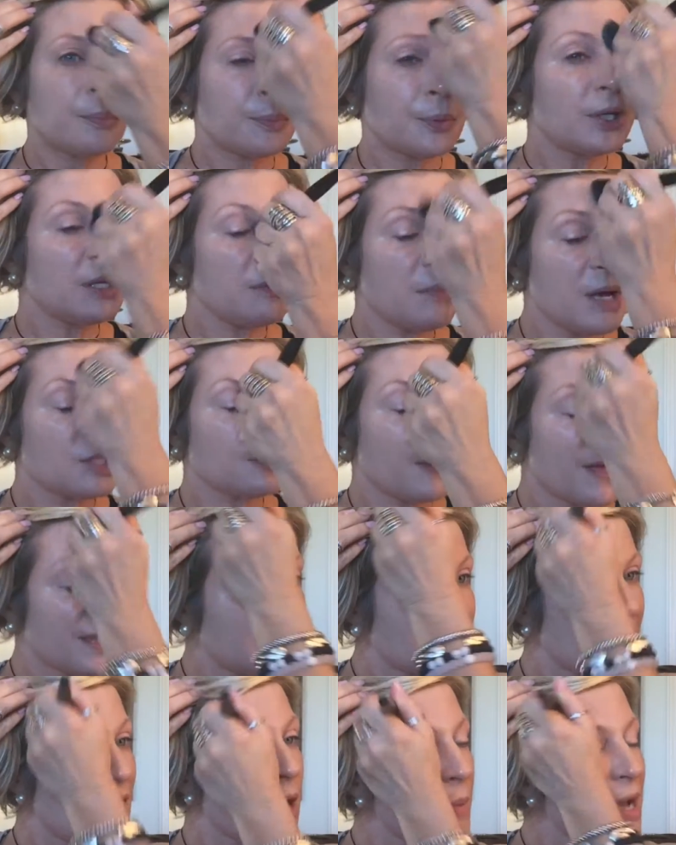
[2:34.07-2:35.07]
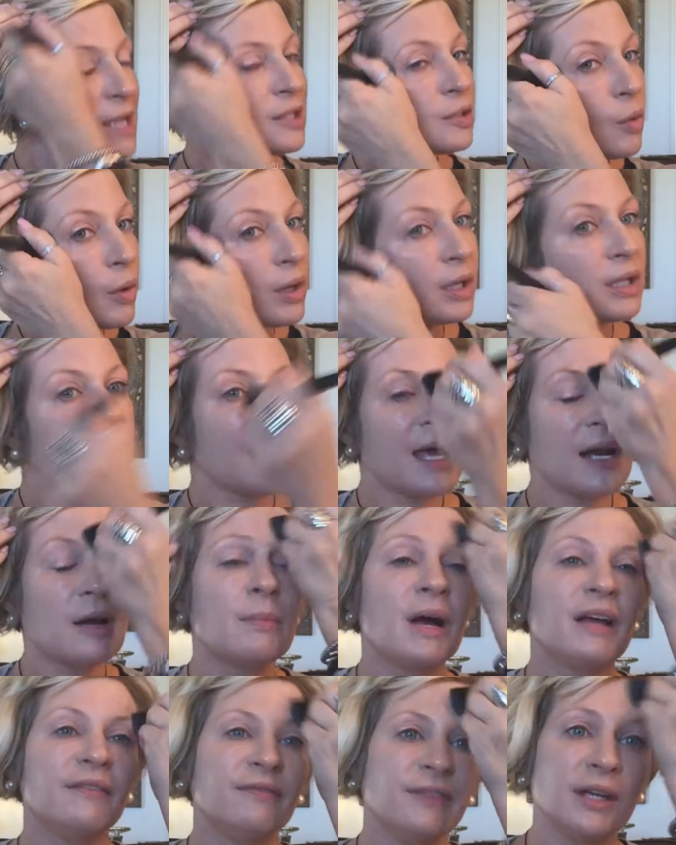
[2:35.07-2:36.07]
pretty much by the time I squirted that on
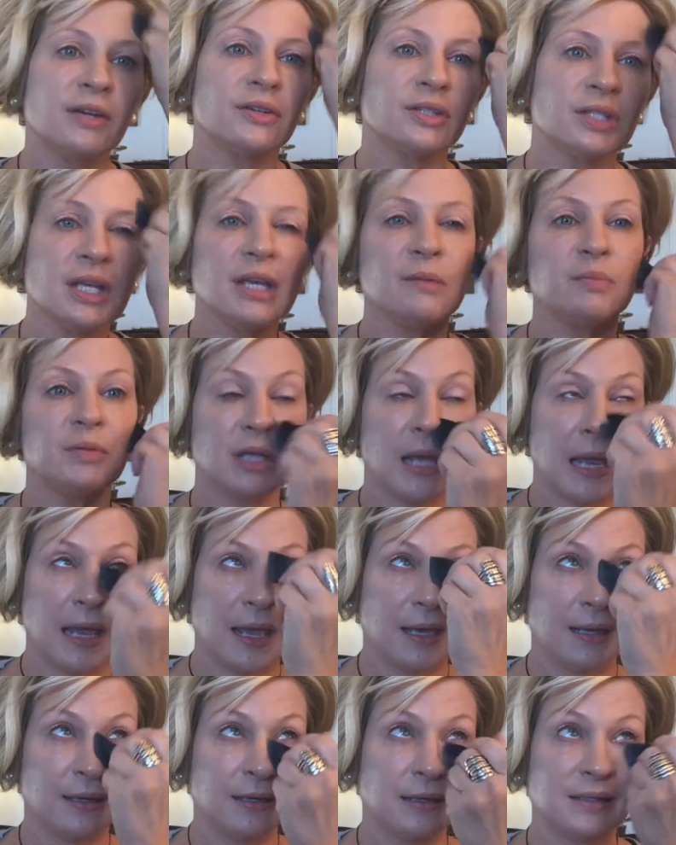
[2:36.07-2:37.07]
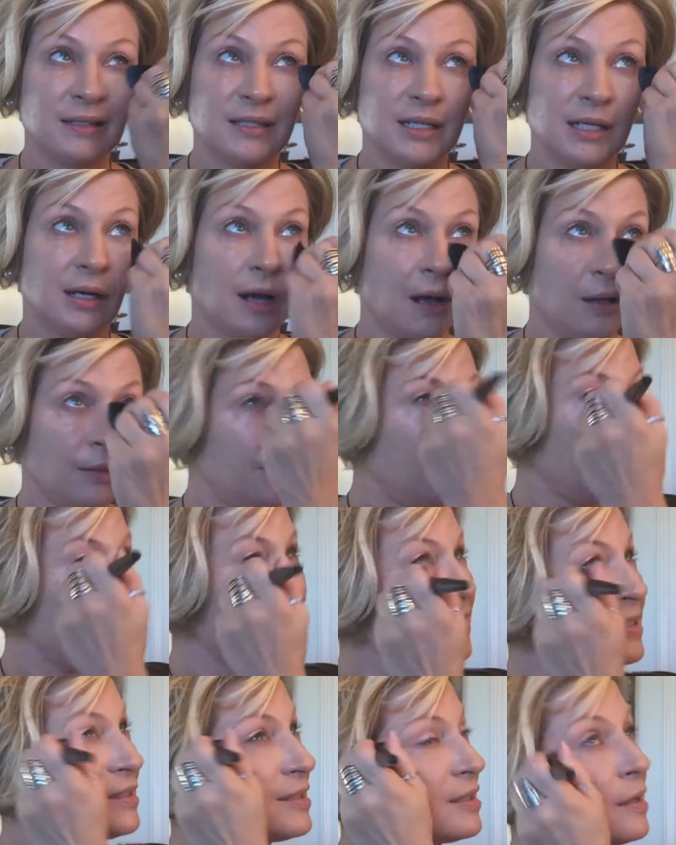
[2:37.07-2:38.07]
my fingertips and did all
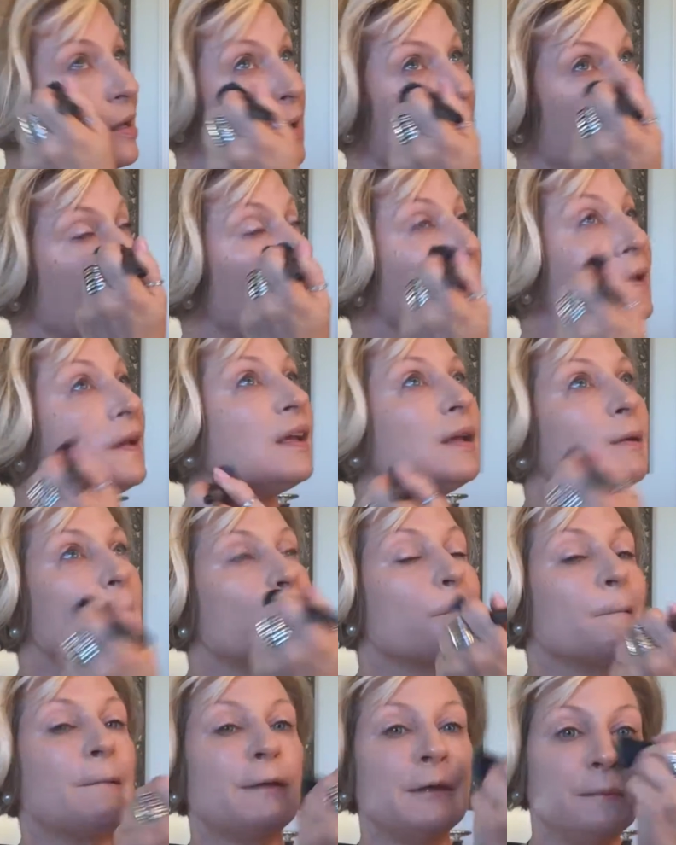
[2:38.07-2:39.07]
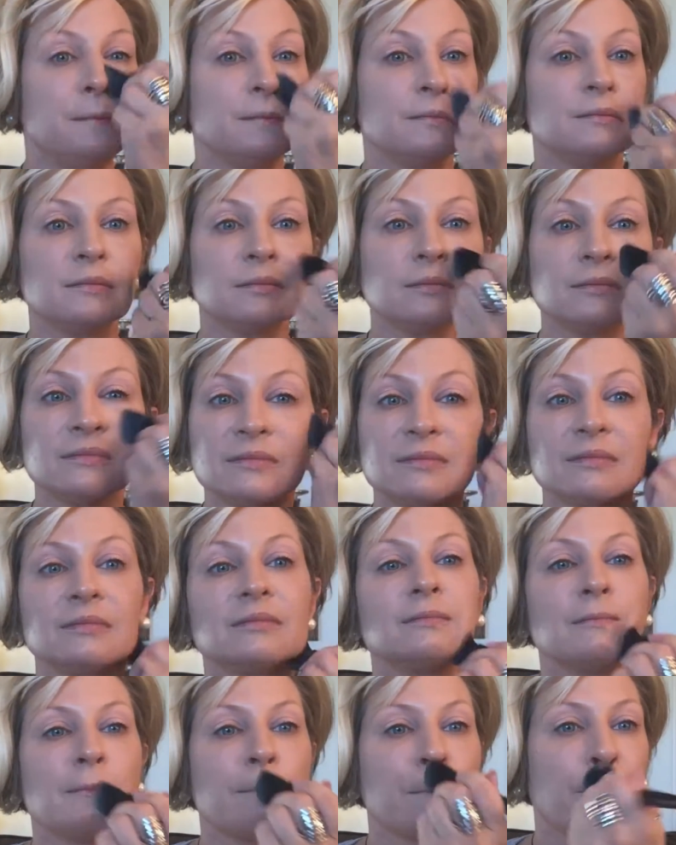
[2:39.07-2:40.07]
this, it would,
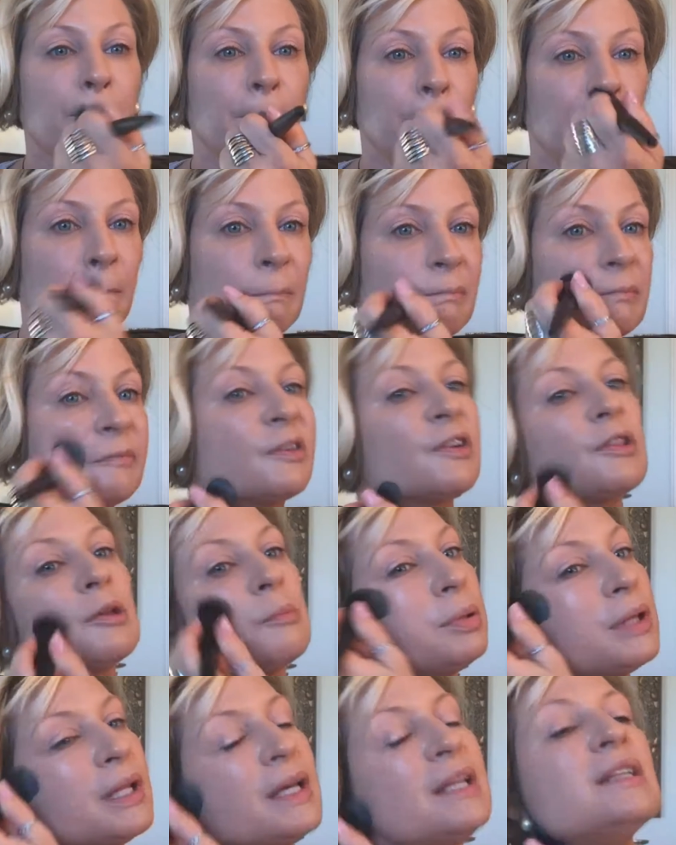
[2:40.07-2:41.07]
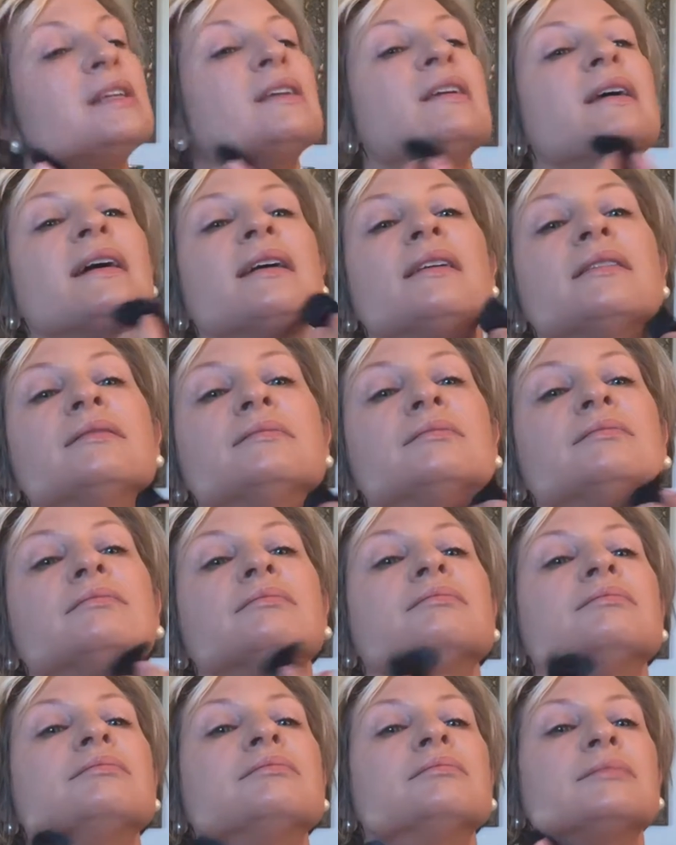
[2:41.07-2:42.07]
for the blending out,
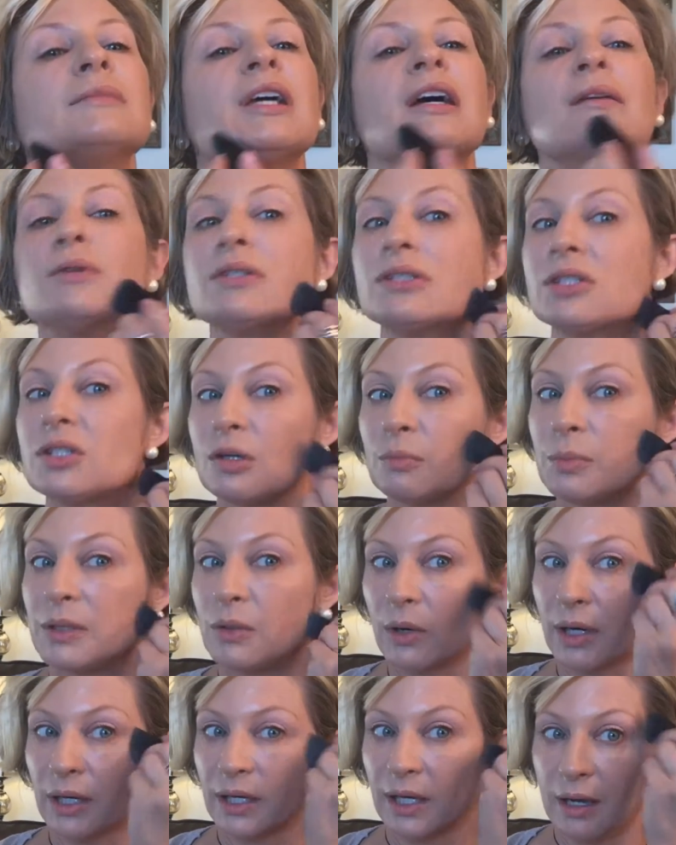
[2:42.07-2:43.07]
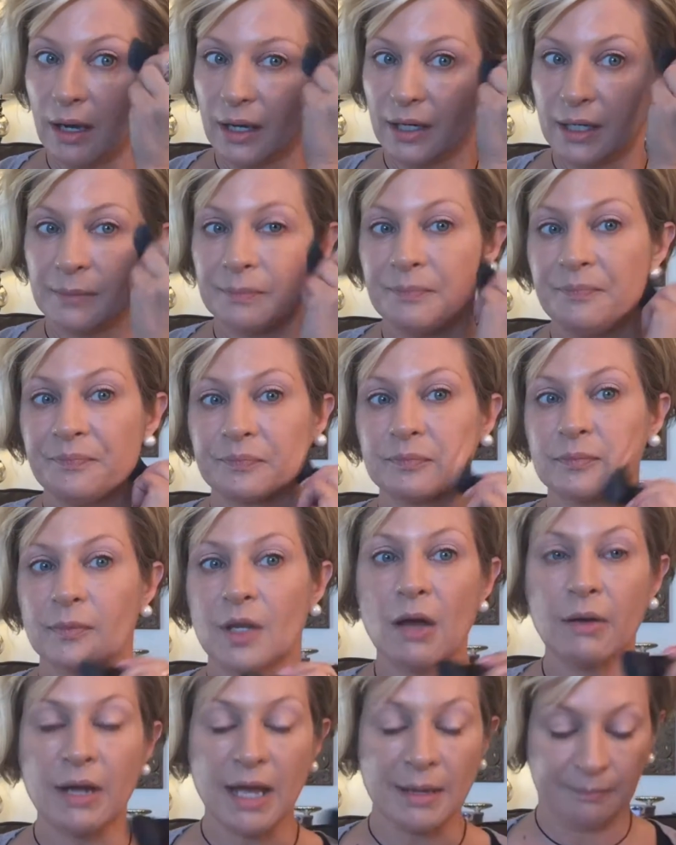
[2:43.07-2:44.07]
I would still be working on it.
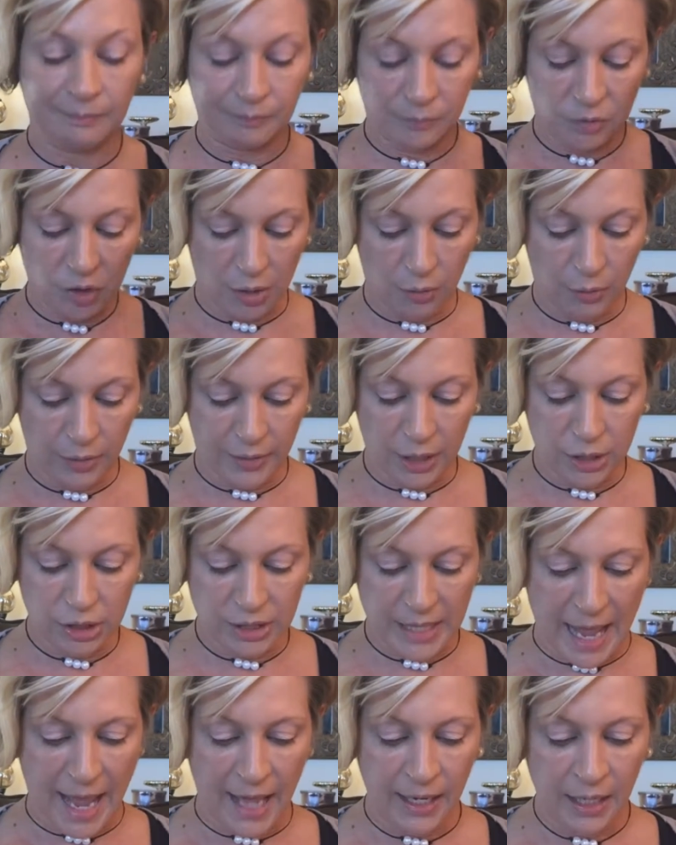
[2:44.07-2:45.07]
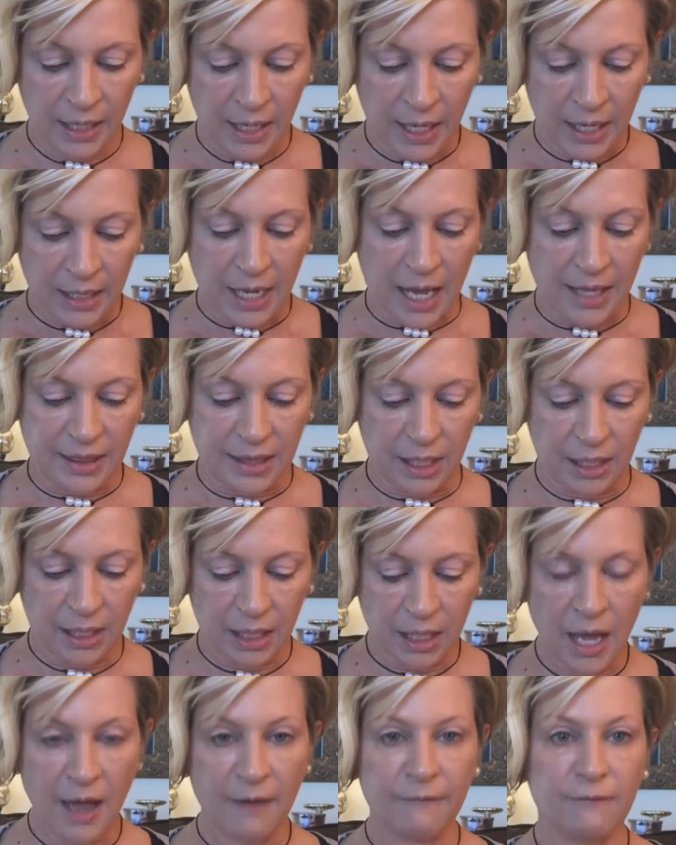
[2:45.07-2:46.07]
Okay, so there's that. Got the
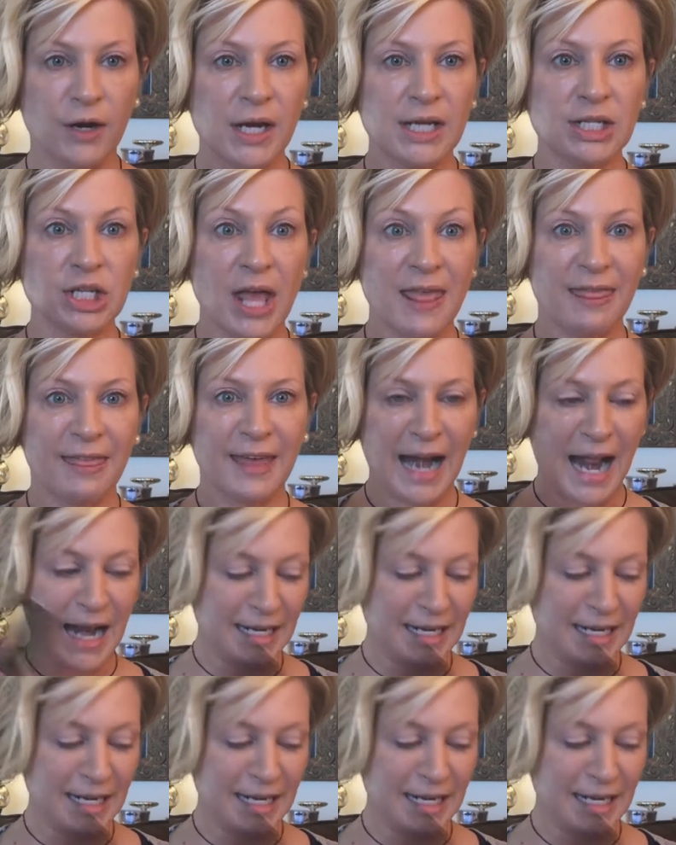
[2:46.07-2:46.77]
coverage that I